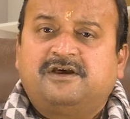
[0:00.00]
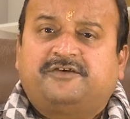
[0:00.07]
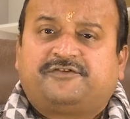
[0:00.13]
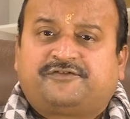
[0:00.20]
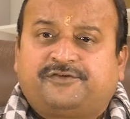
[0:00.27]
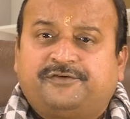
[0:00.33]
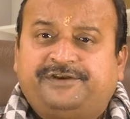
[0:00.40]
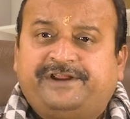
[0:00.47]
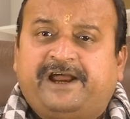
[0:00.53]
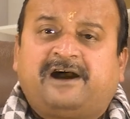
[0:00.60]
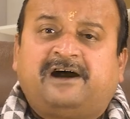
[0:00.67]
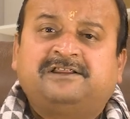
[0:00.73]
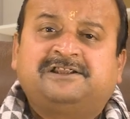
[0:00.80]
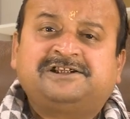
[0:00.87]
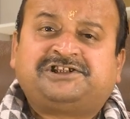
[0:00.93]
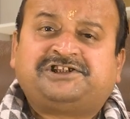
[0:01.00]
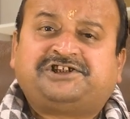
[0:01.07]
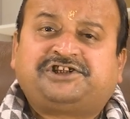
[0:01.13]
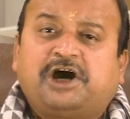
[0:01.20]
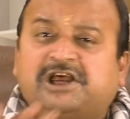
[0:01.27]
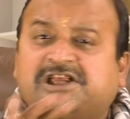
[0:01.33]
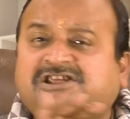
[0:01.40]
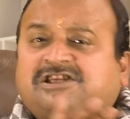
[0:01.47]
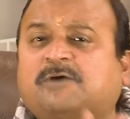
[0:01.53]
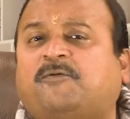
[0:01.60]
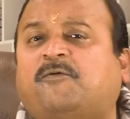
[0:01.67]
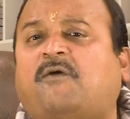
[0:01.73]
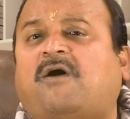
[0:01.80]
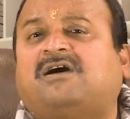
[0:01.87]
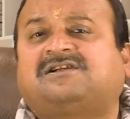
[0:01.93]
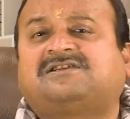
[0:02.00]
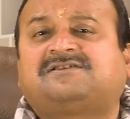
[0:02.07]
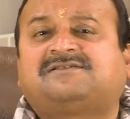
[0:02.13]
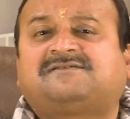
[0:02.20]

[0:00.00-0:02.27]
Sonia Gandhi's choice of words,